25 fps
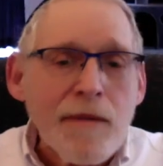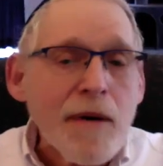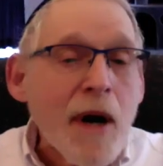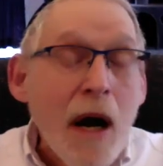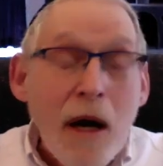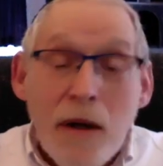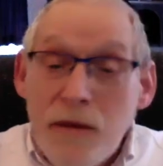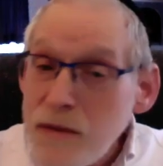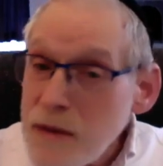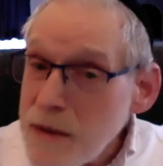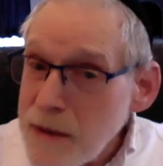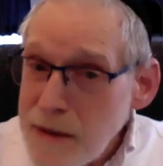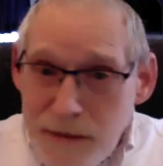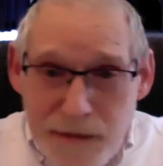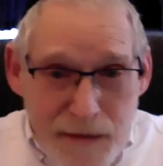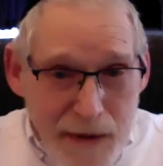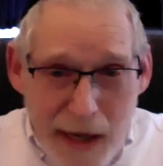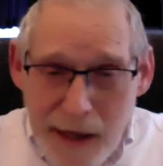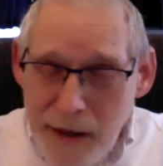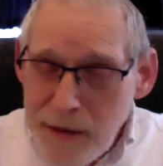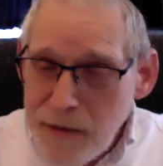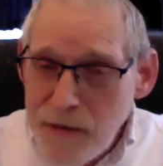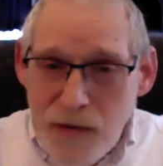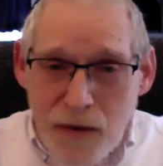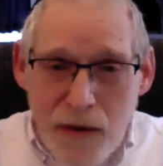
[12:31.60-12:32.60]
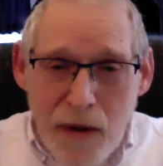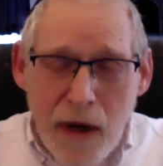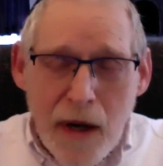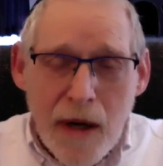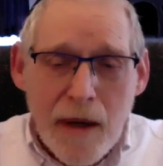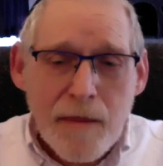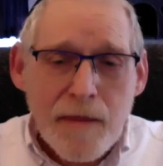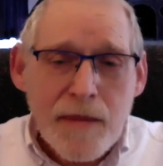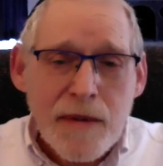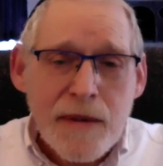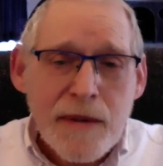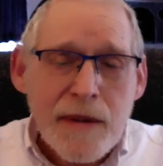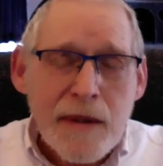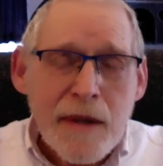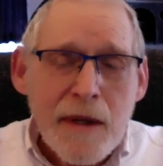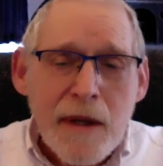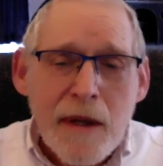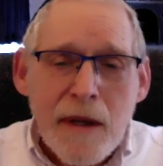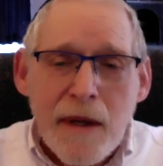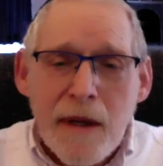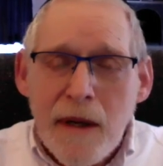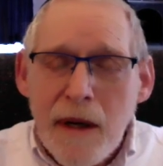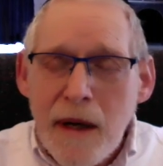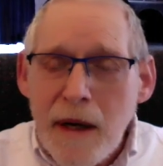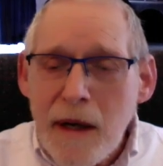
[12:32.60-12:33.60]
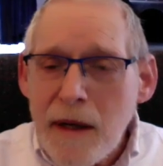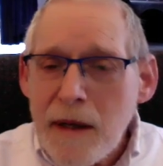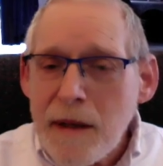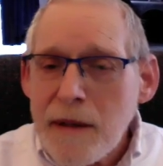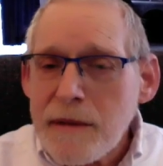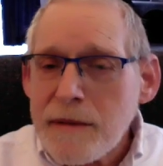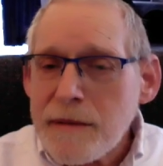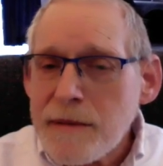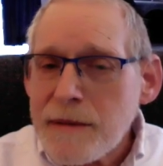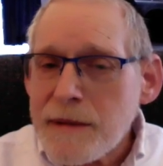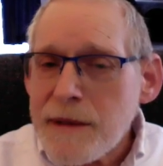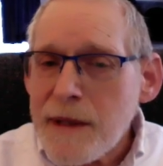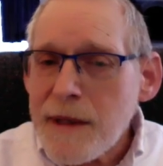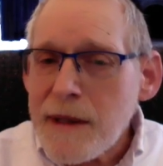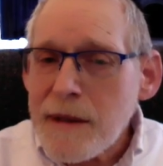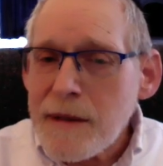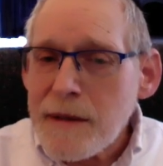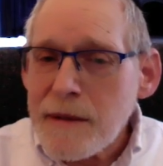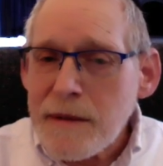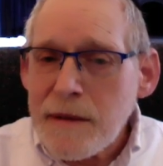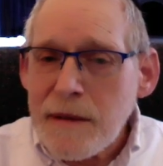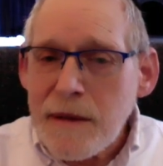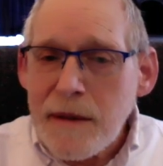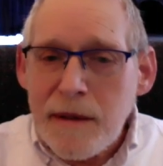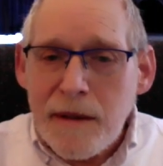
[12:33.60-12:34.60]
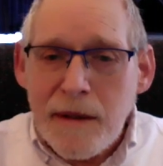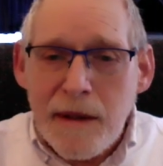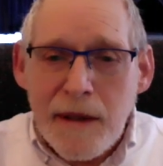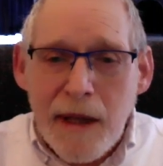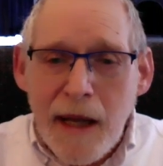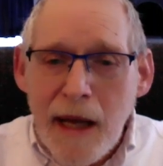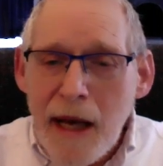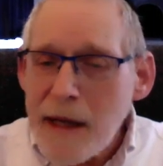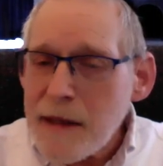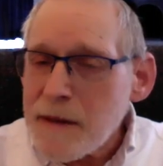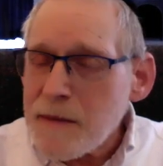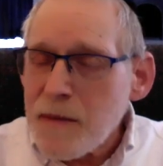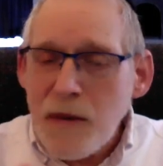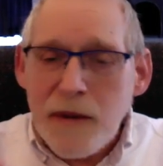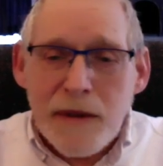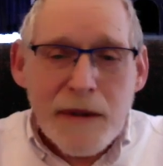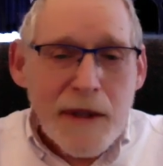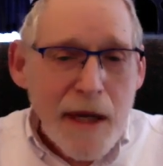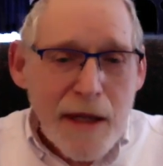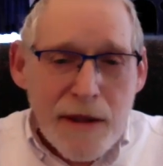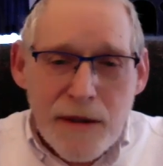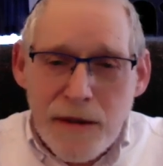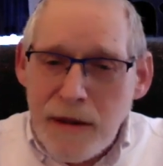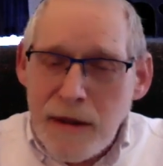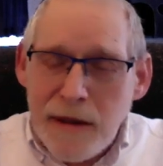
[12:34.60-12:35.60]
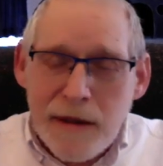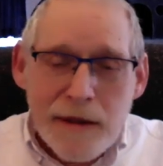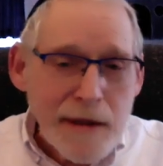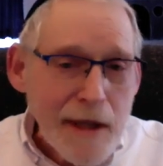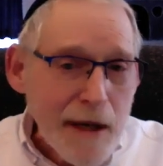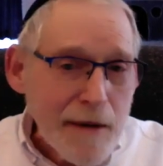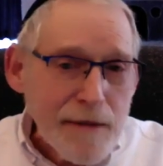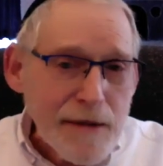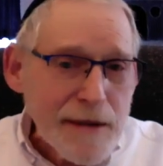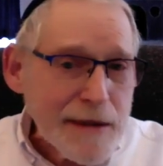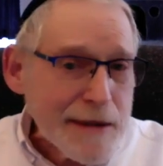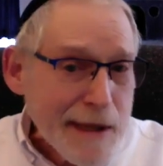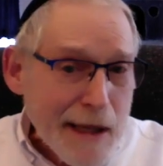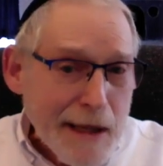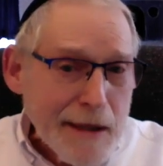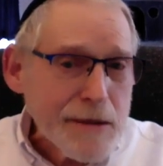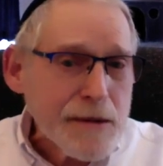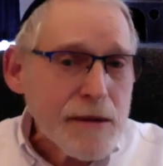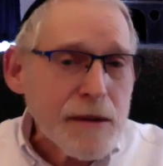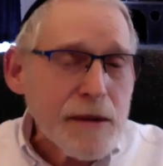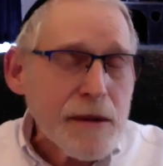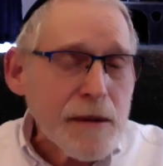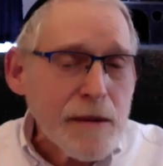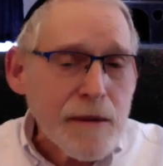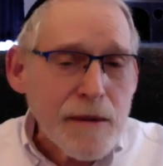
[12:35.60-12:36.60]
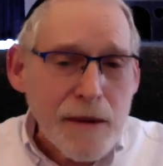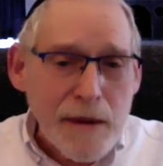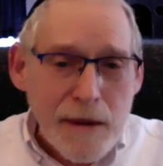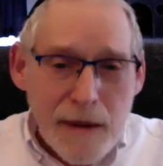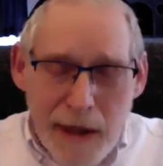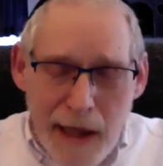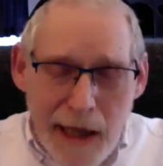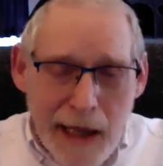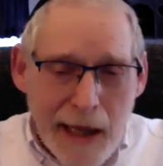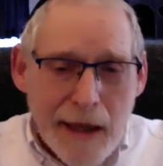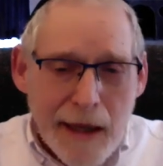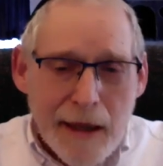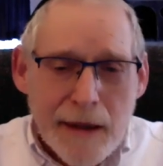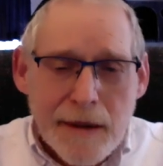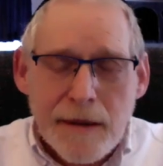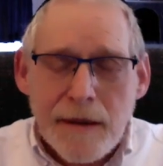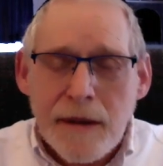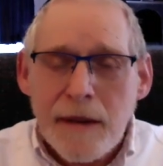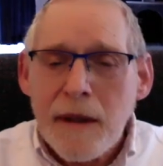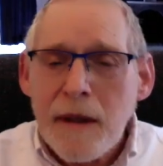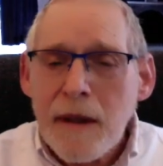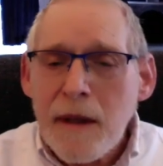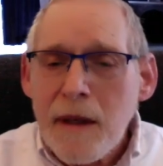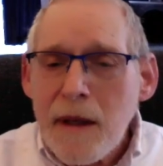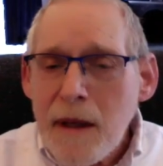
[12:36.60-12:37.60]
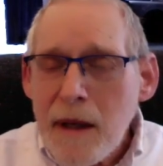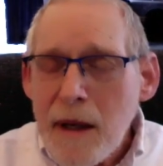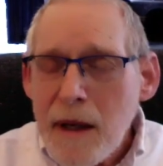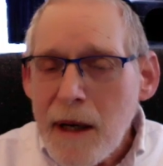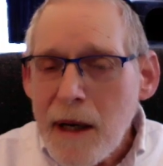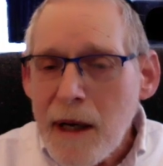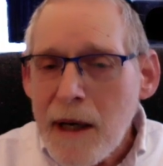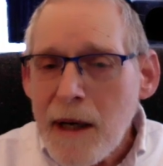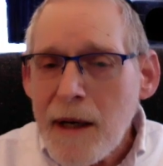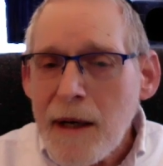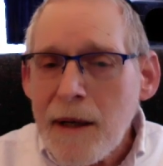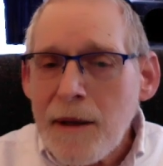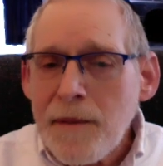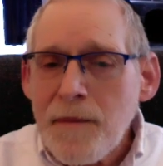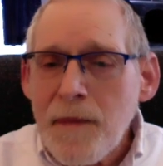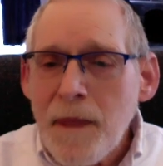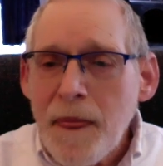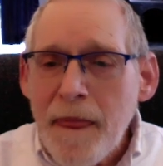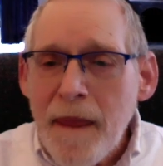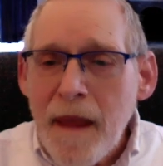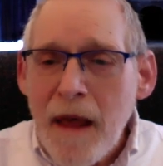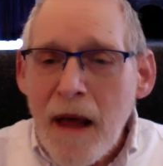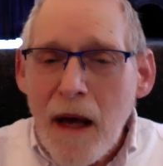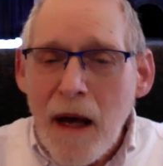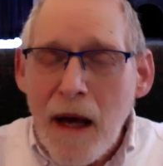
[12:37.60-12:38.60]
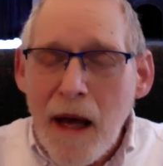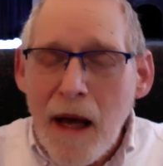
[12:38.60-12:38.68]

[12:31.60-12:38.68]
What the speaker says: hundreds of native tribes, the exploitation and devastation of the land, and